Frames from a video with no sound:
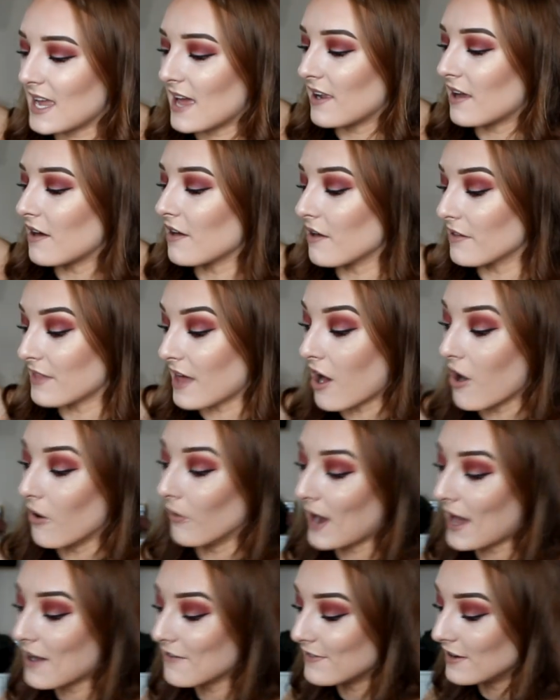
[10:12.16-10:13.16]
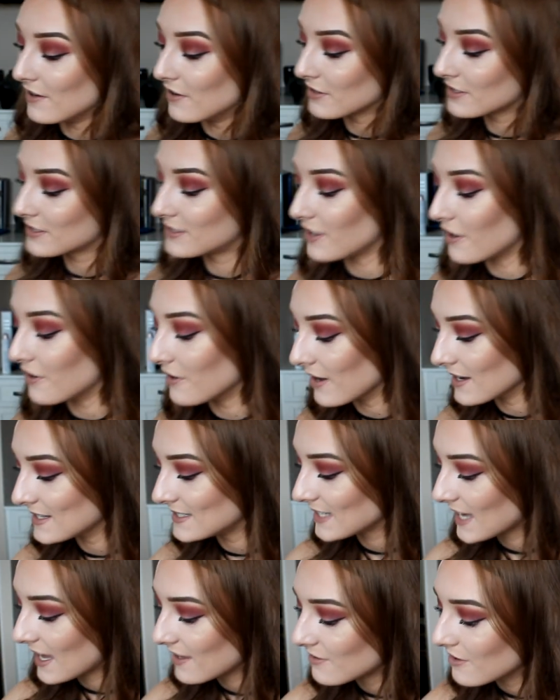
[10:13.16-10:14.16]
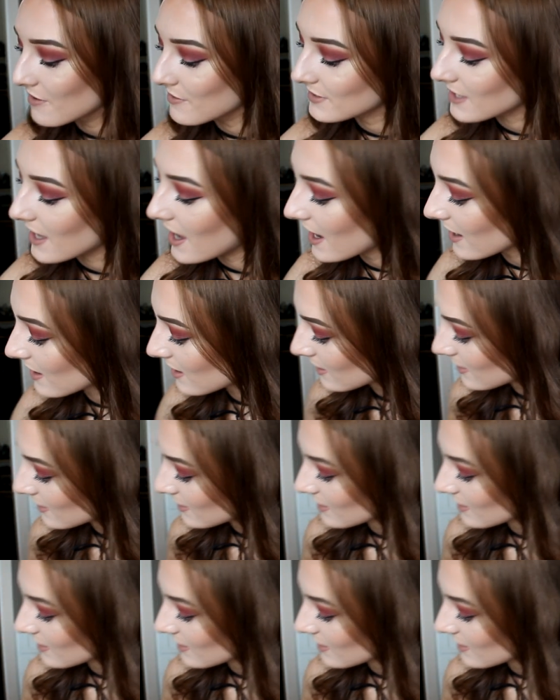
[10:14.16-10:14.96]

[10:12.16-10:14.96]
yeah, like, that whole outfit looks so nice again. I was like,